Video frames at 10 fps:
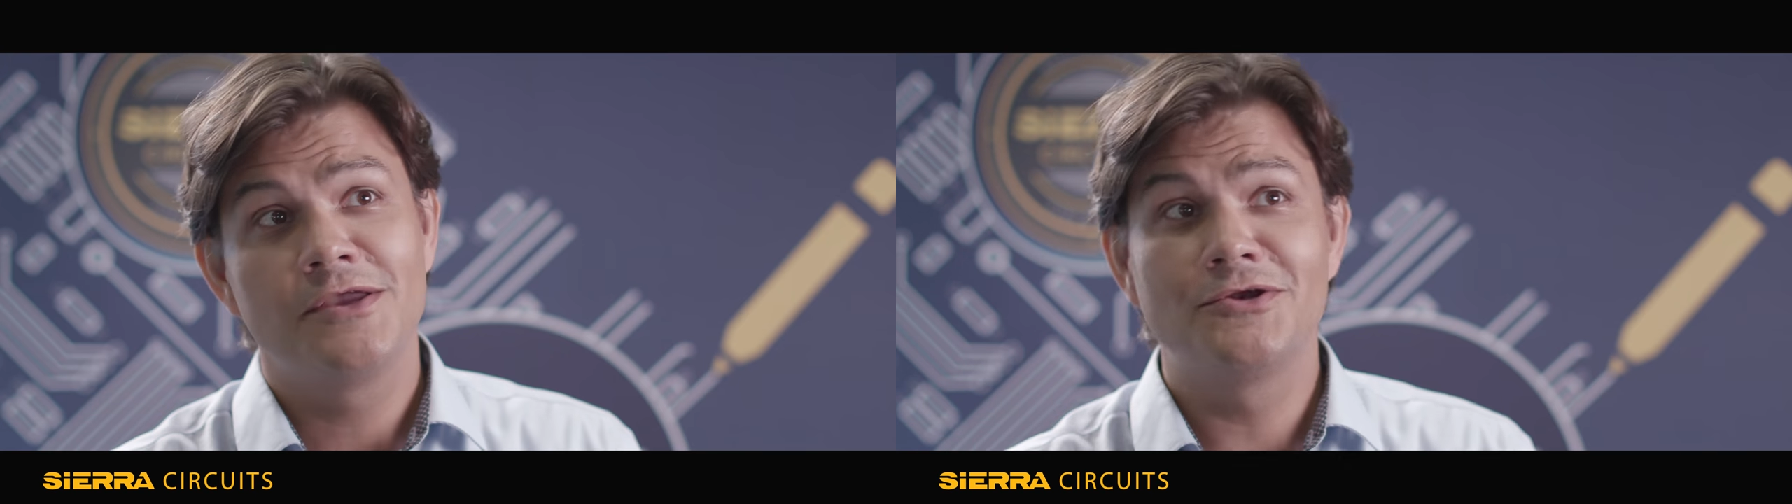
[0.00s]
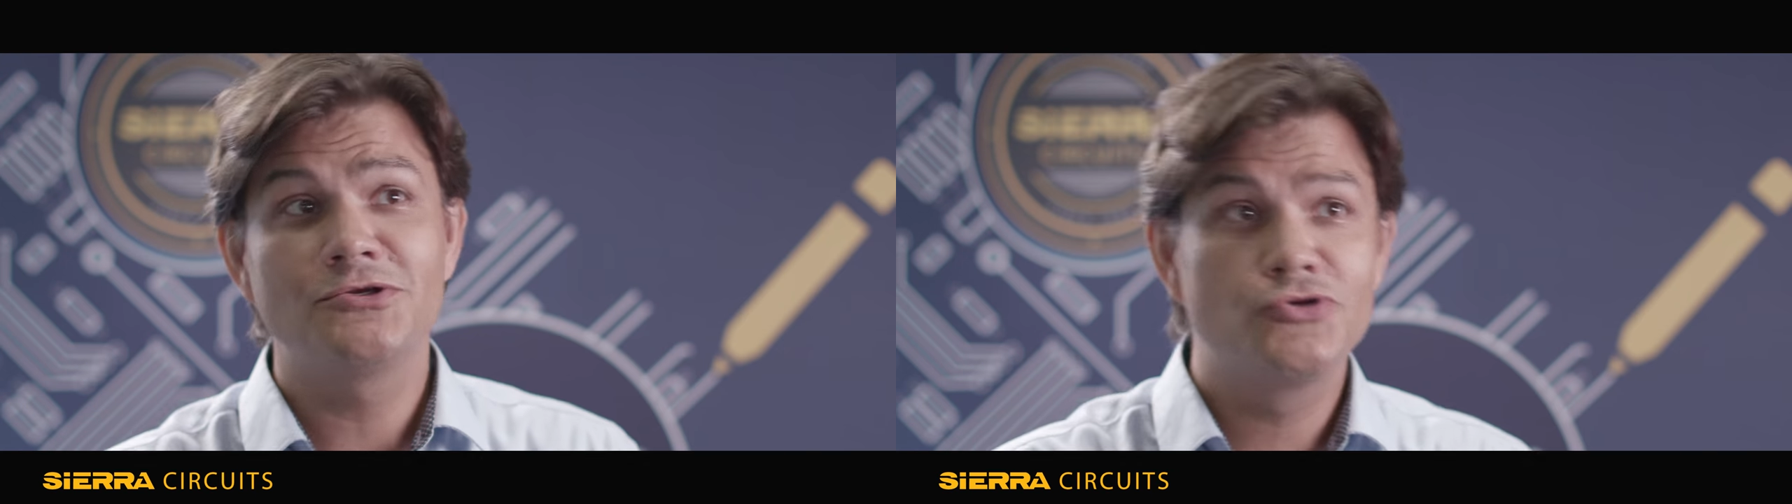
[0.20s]

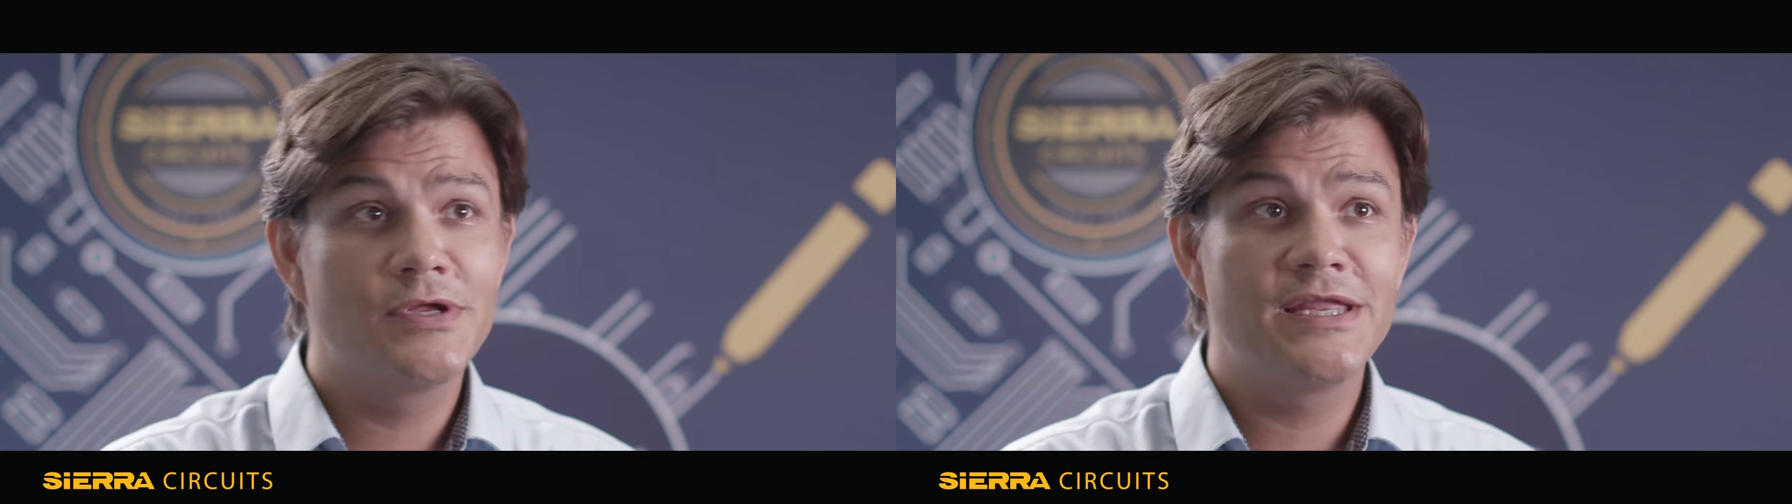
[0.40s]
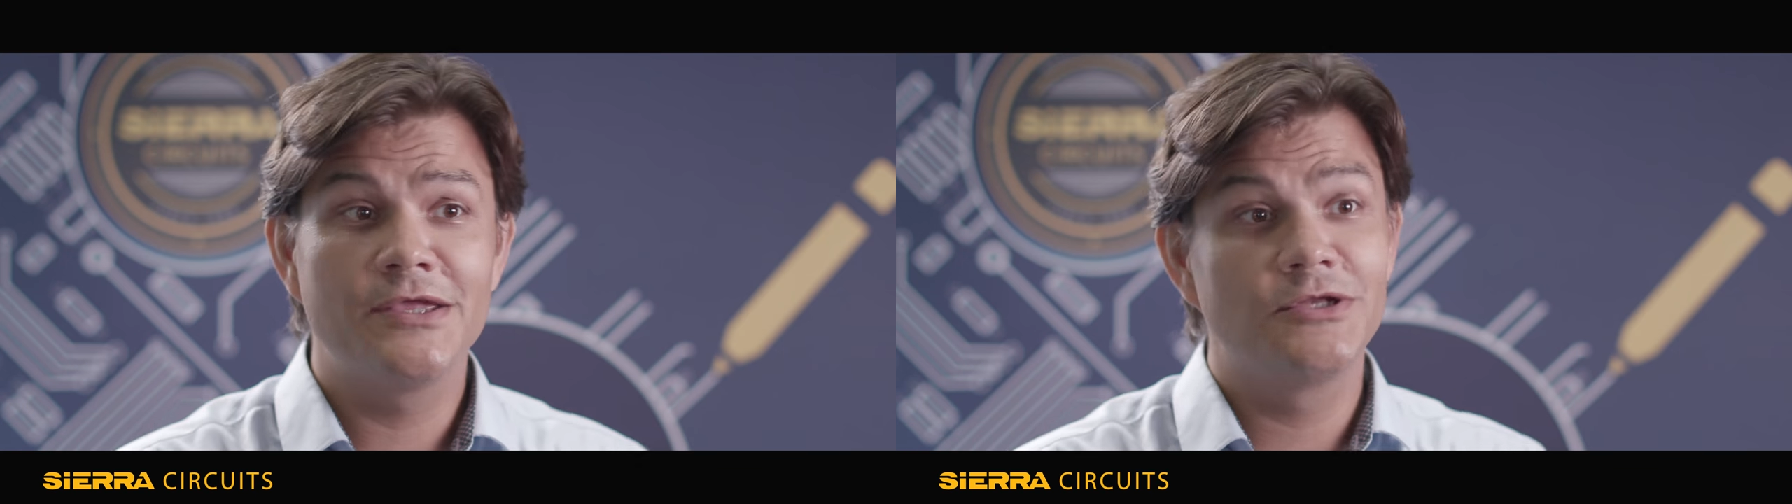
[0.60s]
you're not
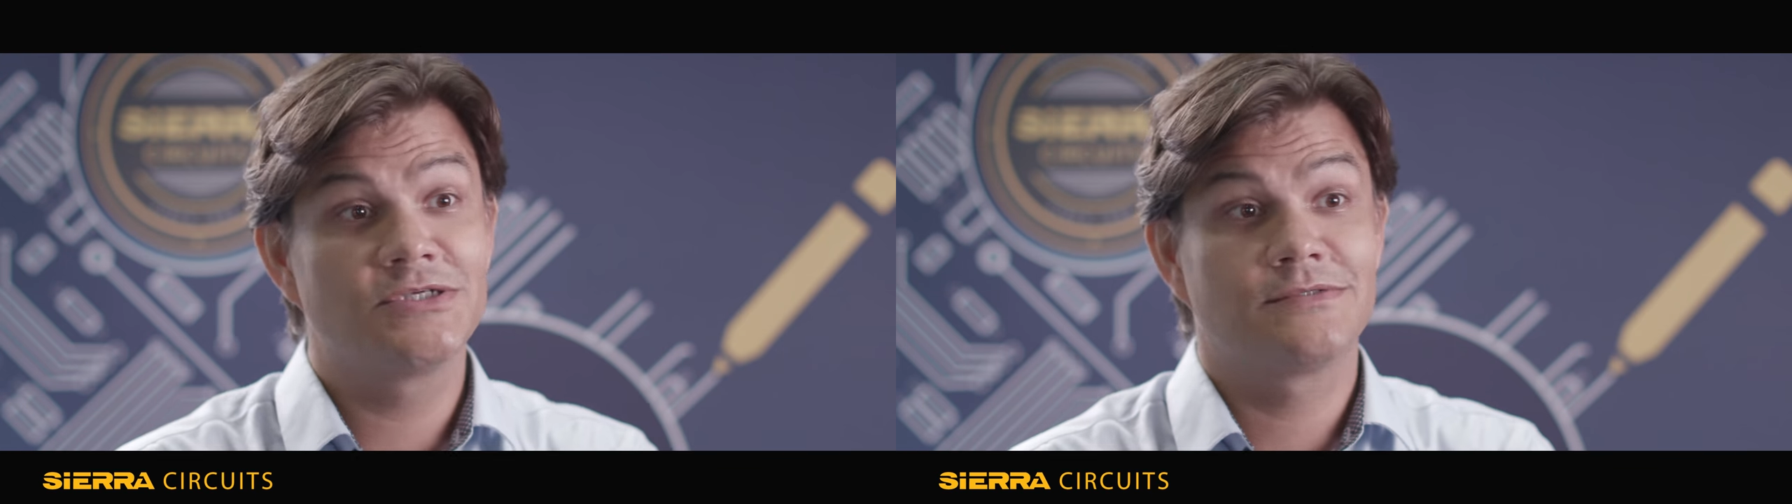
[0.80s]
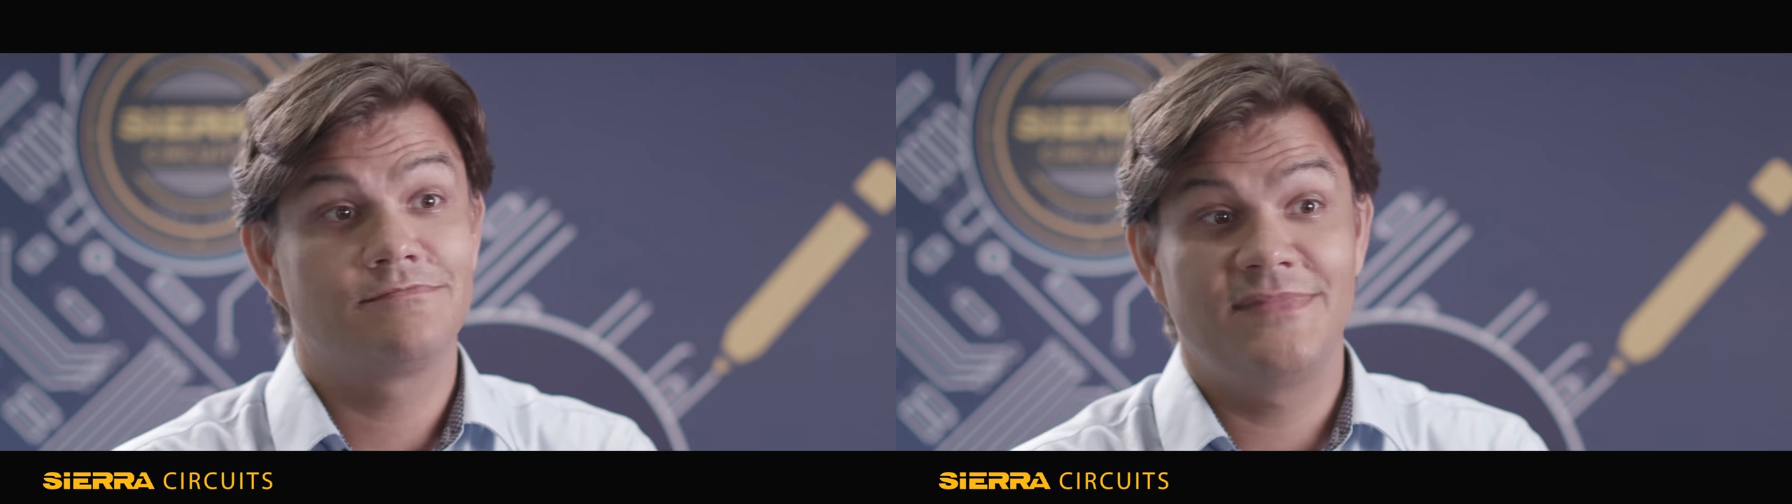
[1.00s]
drilling, you're just